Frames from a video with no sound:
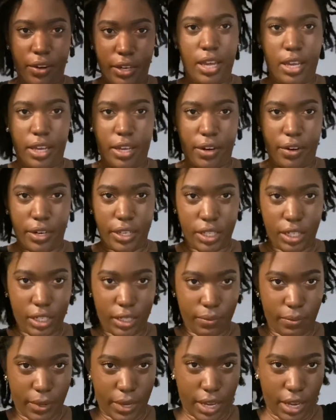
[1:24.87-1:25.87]
Here is this
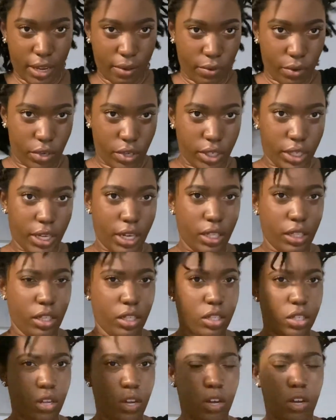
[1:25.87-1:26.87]
wig. I'm going to take this
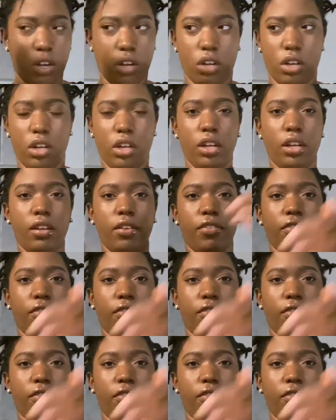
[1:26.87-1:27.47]
off.